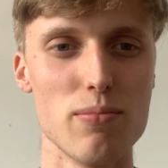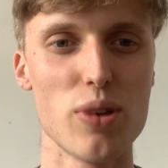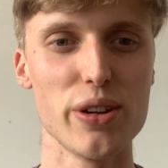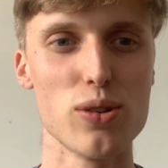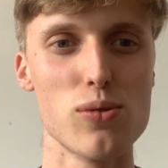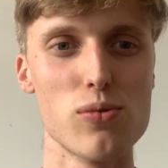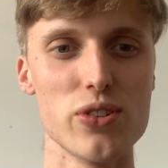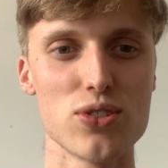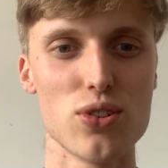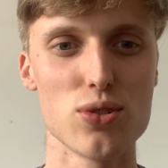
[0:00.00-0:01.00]
My goal
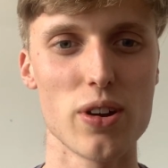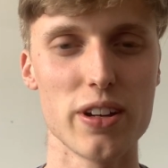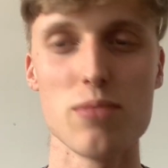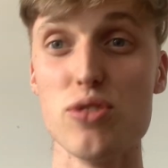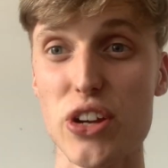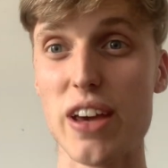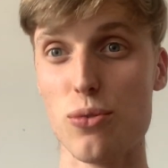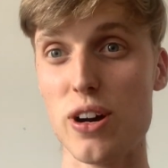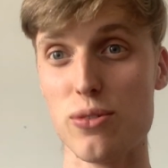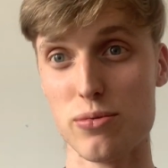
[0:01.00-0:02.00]
was to try and communicate
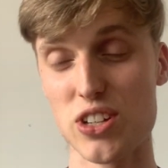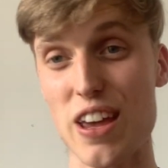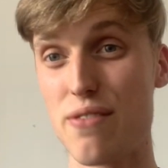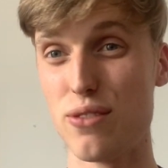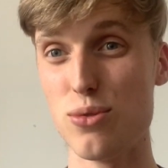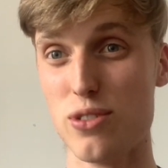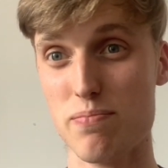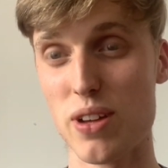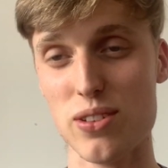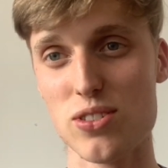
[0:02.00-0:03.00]
well and to get
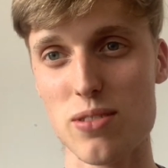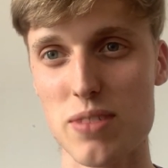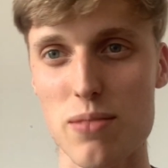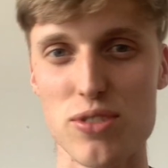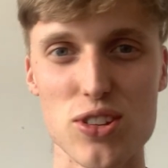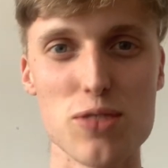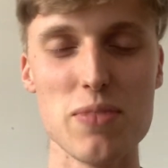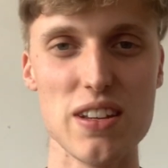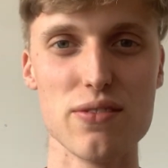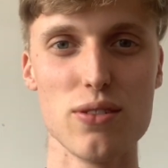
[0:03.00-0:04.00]
fluent and to be able to
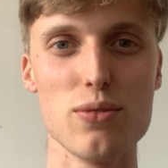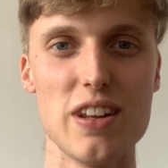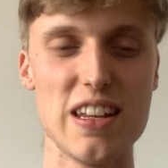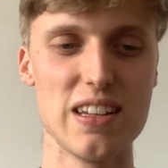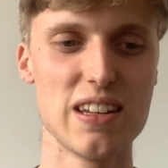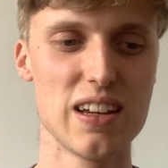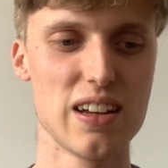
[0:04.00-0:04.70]
speak fluently.